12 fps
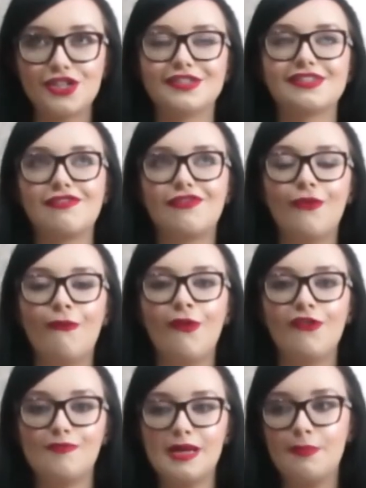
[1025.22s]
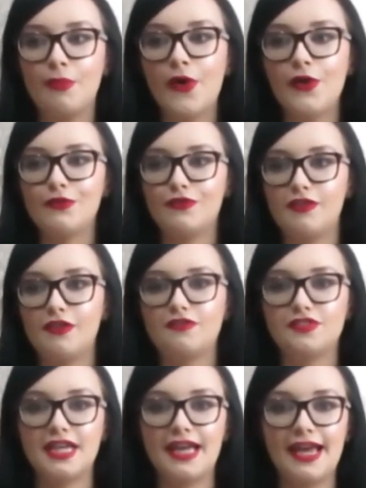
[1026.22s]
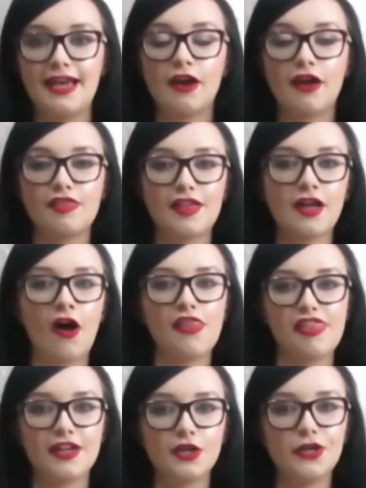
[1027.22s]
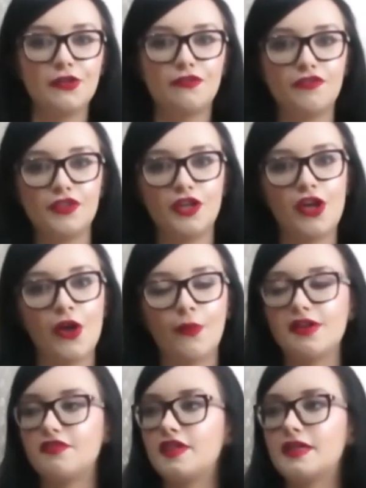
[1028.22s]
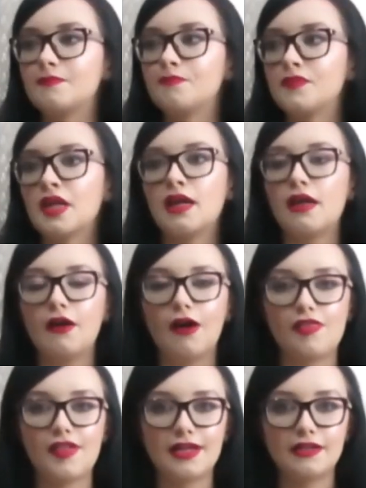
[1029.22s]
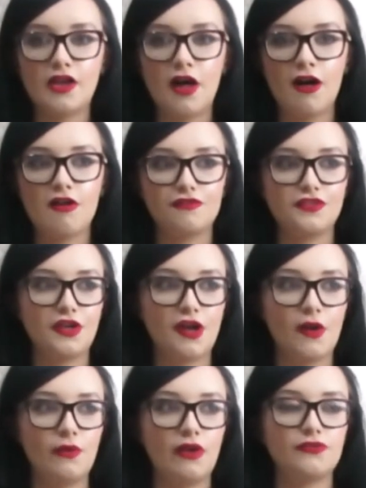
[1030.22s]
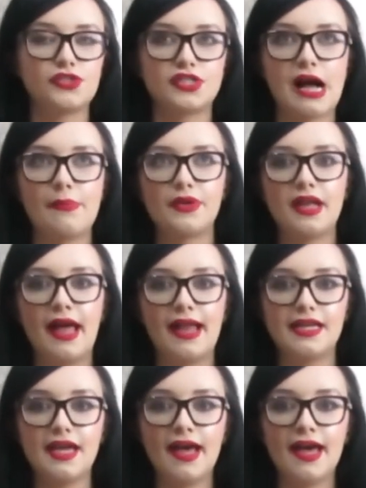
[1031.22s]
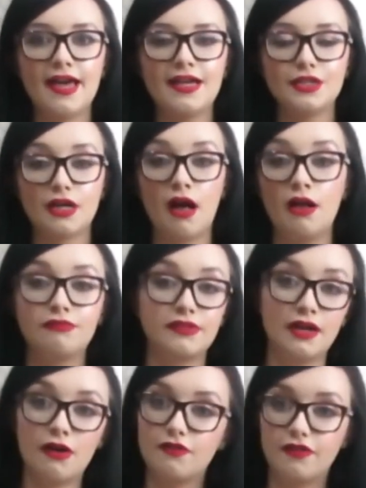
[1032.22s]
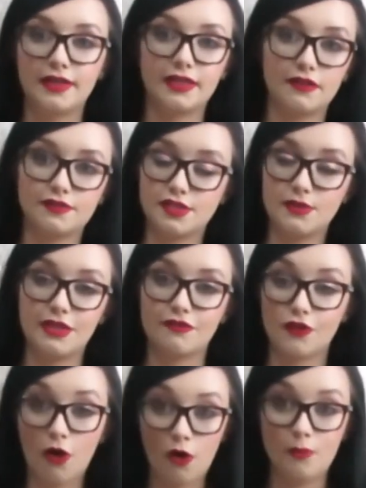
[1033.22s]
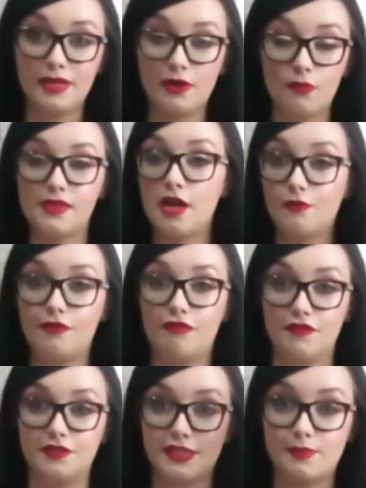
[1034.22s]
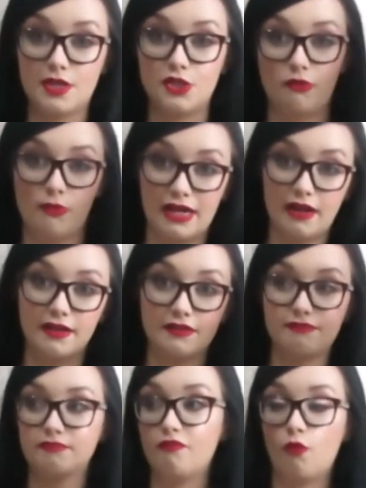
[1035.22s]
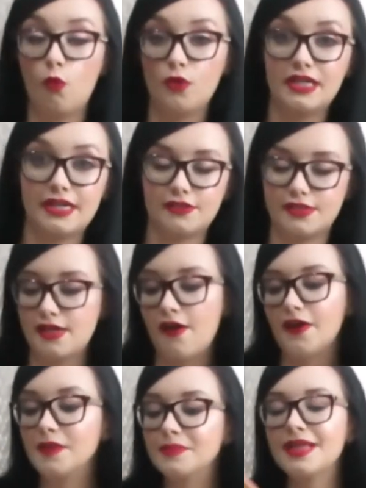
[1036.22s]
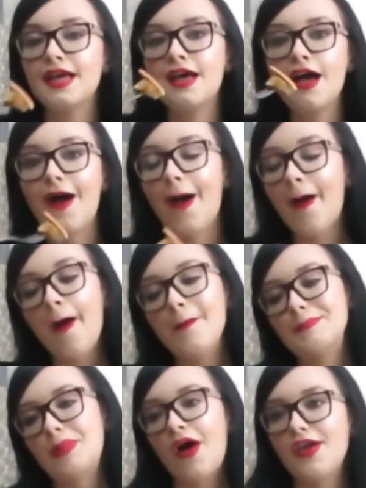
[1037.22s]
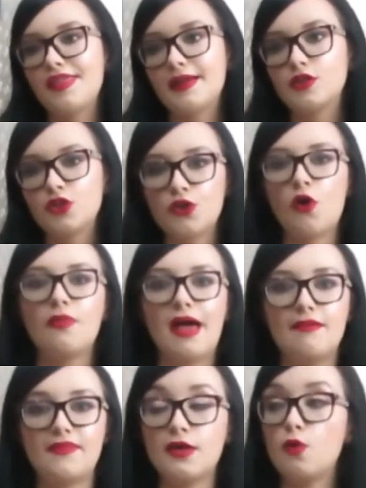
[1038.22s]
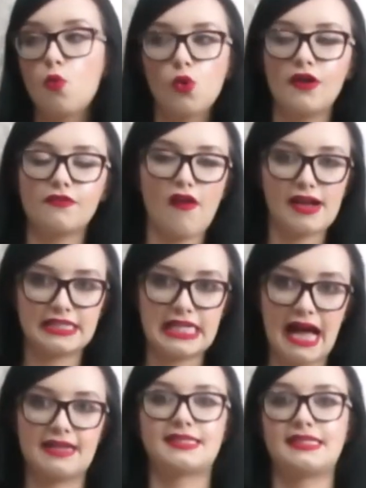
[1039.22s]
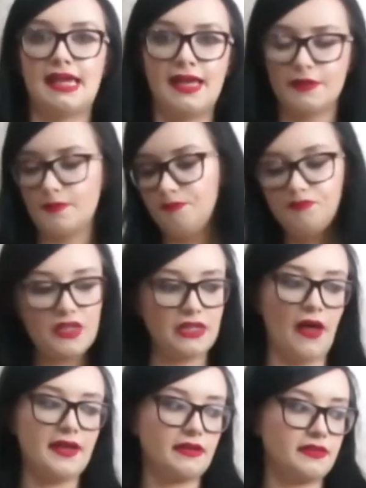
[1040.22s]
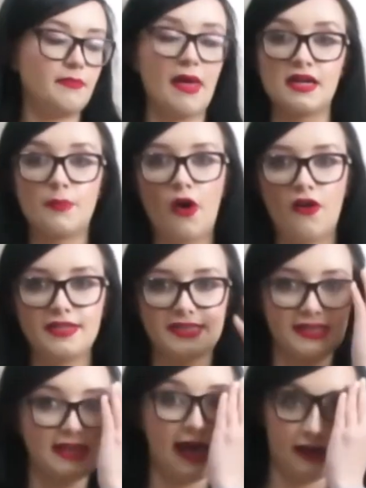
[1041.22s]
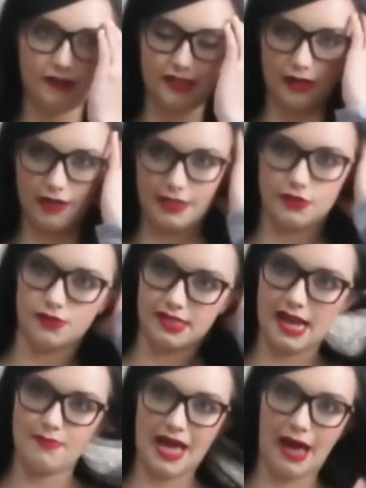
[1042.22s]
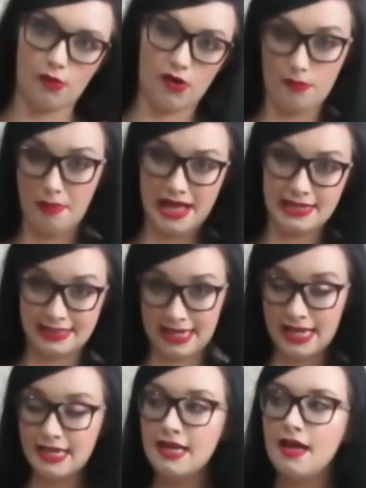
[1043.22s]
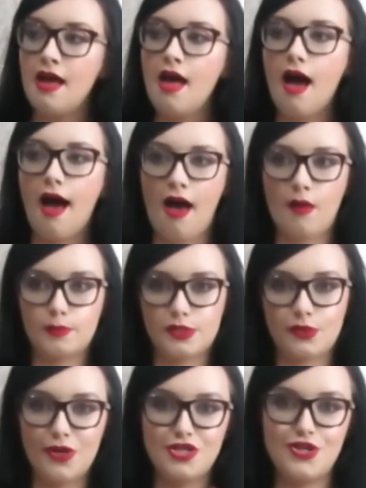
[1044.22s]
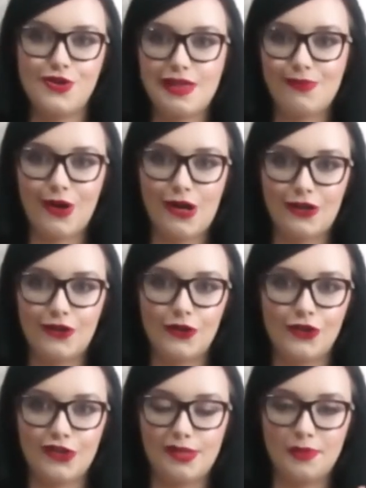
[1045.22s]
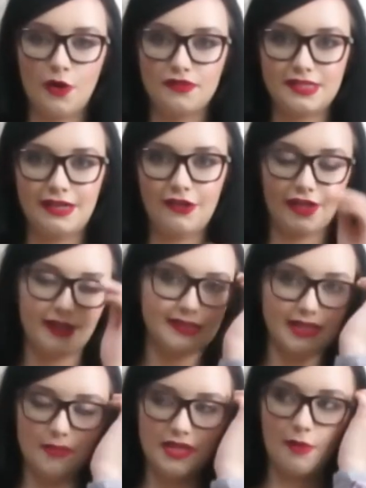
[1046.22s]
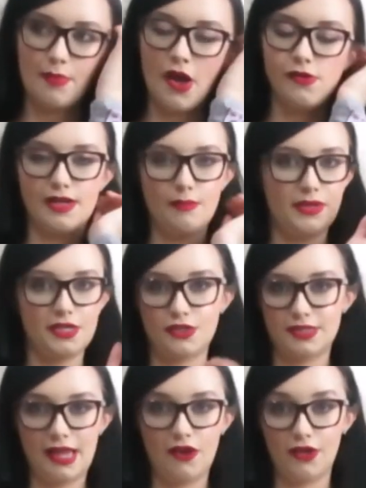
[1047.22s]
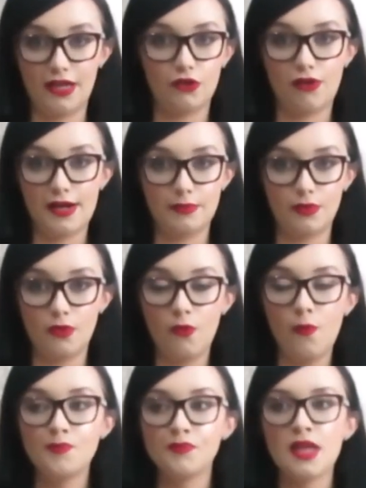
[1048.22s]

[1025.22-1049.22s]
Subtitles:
just the thought of people over 50, and I think good for you. I think love, you know, love should happen at any age. Like, hopefully I'll find love soon. If not, I'll be on the over 50 special in like 40 years time. But I think good on them. They all look fantastic. Like, the makeup artists and the hairstylists on Take Me Out are amazing. So I knew they were going to look good, but obviously looking at some of their podium pictures, they look incredible.